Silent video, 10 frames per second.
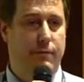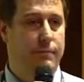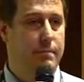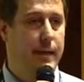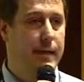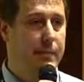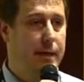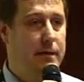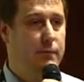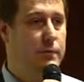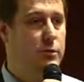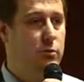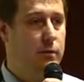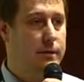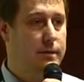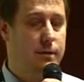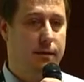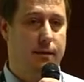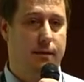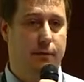have many different tools
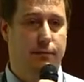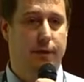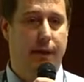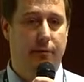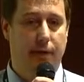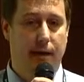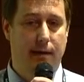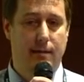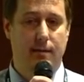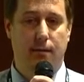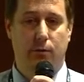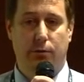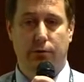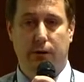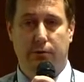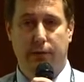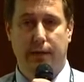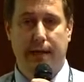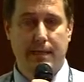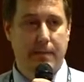in different areas with
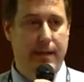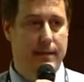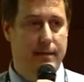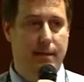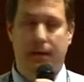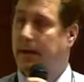different aspects,